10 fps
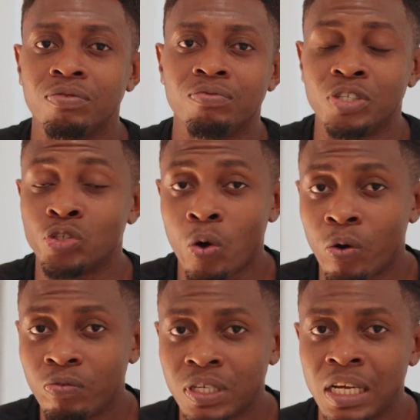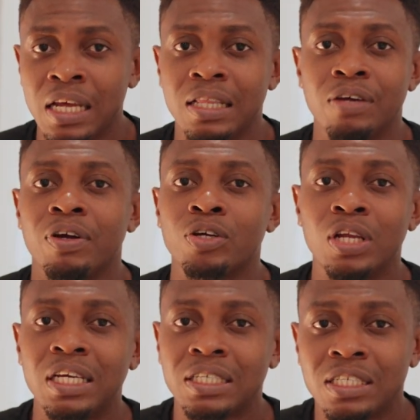resolved, the
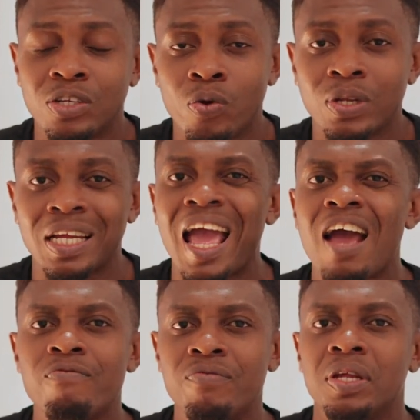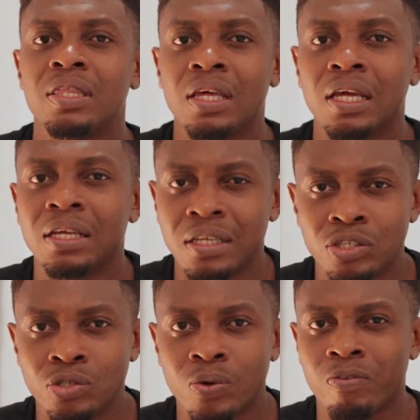regulations and all that, everything is
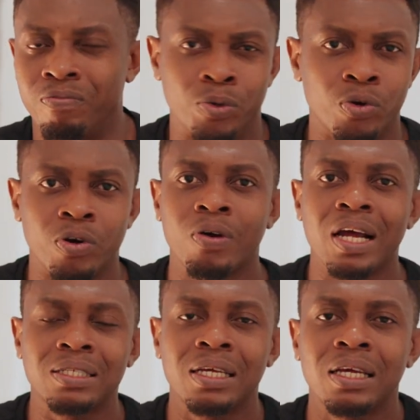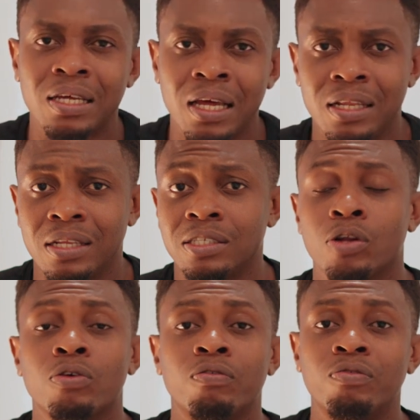sort of bureaucratic. There's a
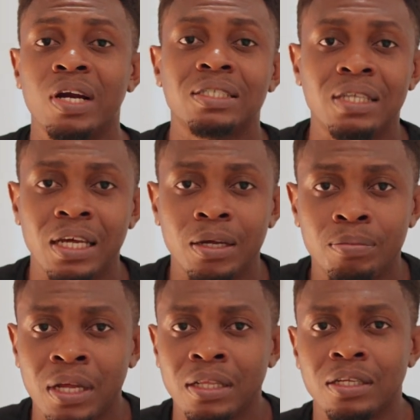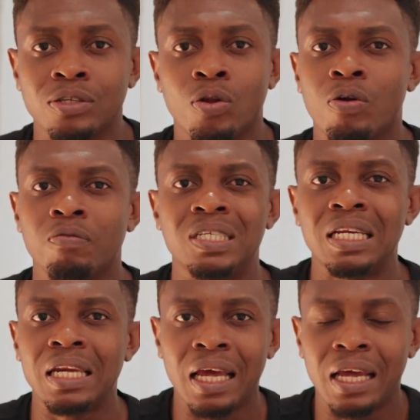lot of red tape, there's a lot of
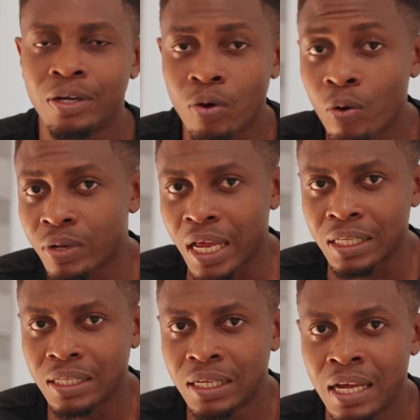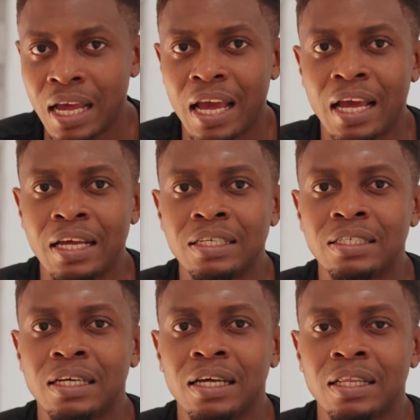delay and all that.
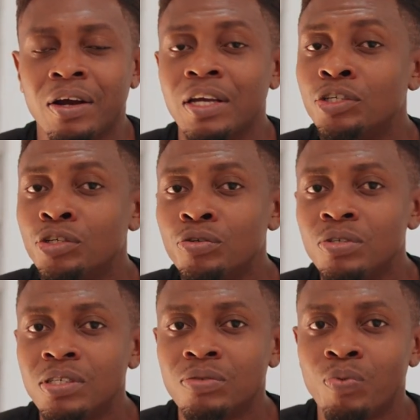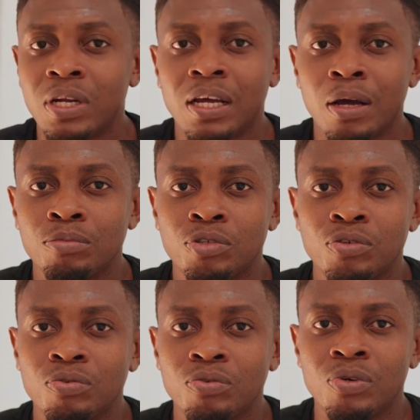And there are issues when it comes
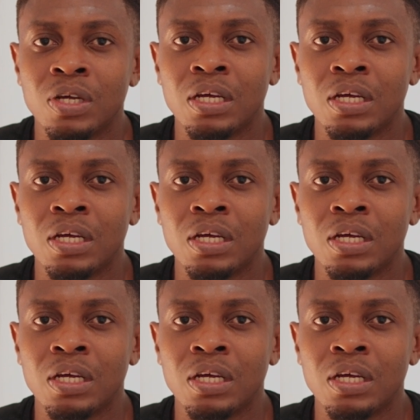to